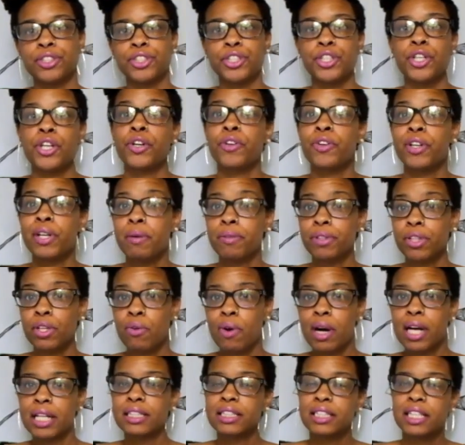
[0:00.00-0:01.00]
Do you agree with the
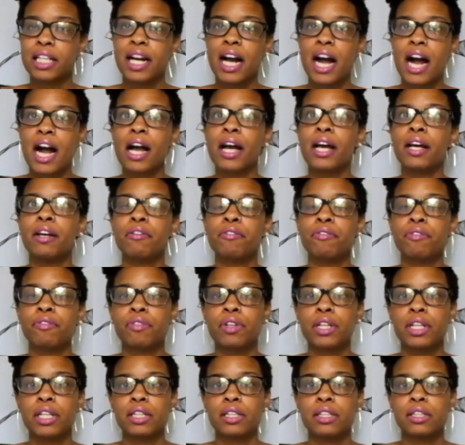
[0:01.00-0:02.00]
ones that I've
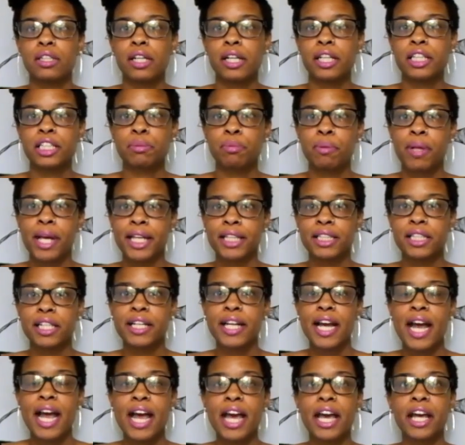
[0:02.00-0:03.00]
explained
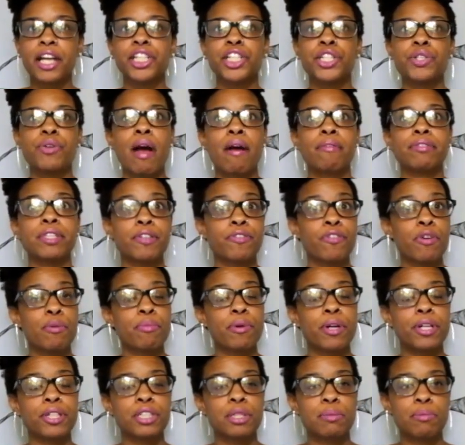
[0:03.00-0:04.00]
today? Do you have different
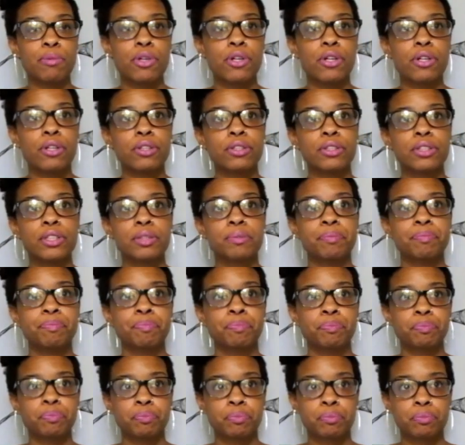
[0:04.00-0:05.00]
principles?
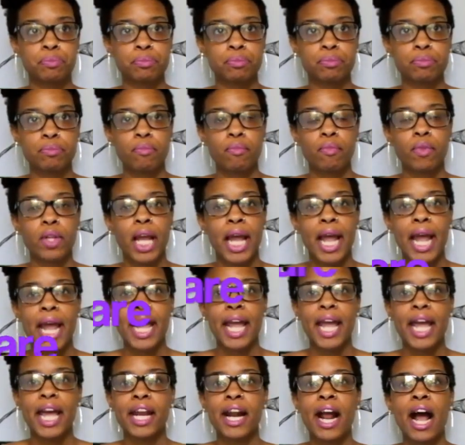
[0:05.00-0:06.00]

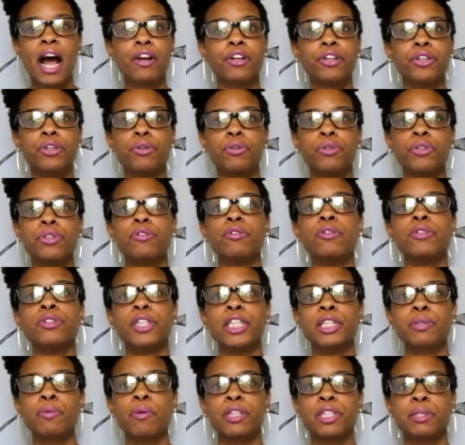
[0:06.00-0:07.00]
And how do you use
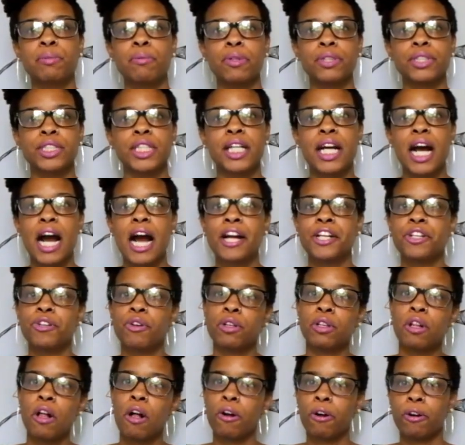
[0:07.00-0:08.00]
these principles to guide you
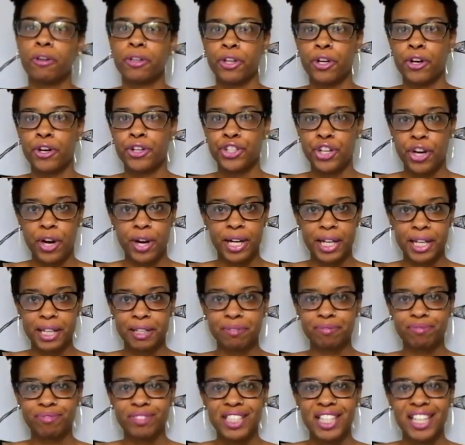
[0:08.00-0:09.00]
along on your journey?
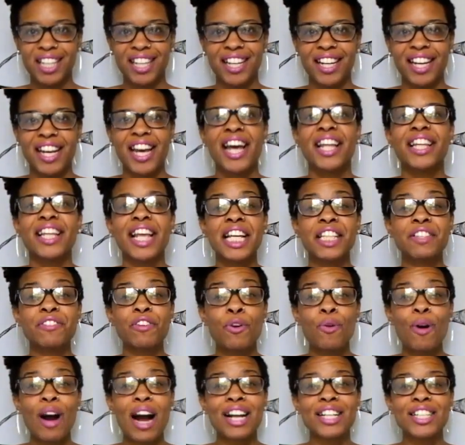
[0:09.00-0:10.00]
Thanks
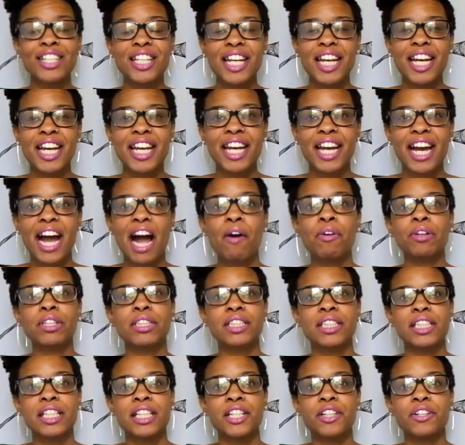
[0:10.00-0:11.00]
for watching. I will
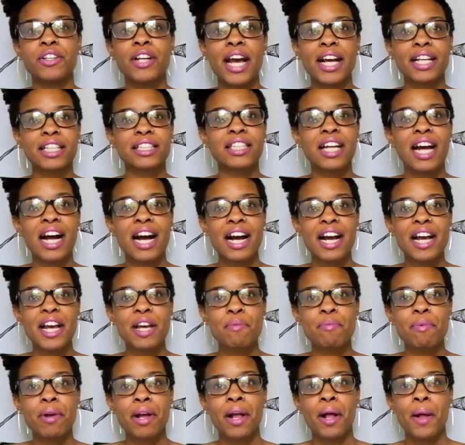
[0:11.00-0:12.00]
see you next
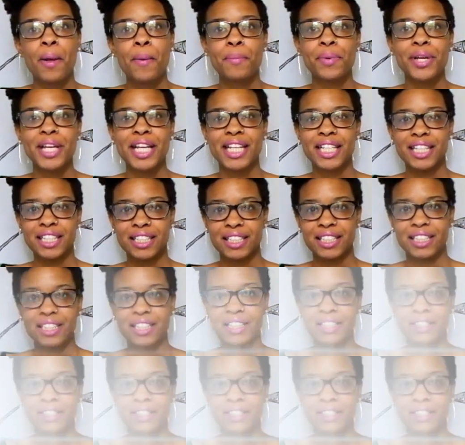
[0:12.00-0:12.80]
time. Peace.